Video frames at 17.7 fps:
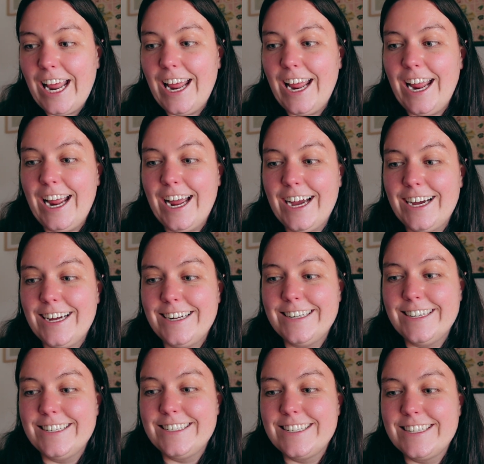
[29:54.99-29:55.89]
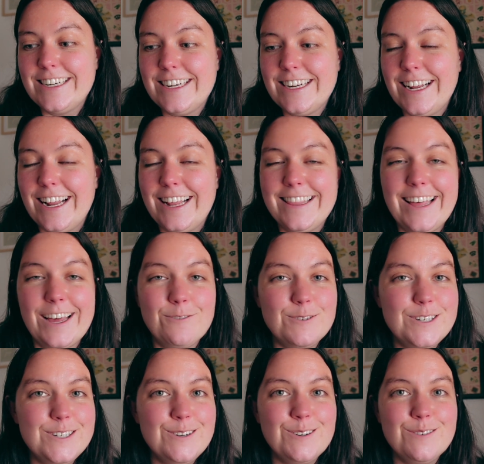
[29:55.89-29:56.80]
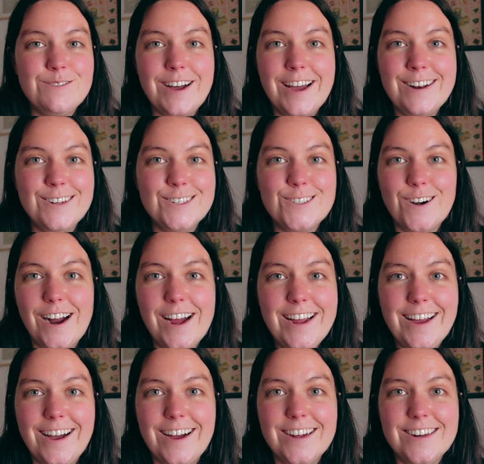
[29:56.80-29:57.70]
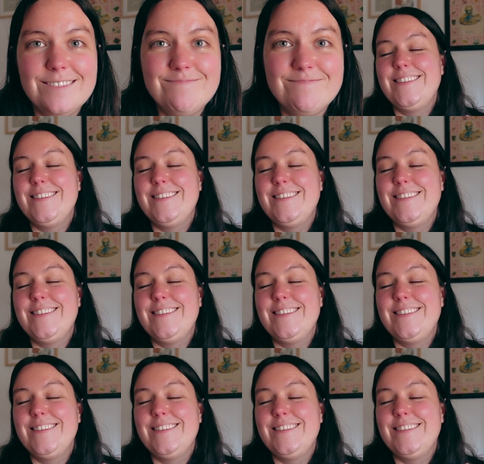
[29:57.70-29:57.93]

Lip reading: and then we'll do a final try on.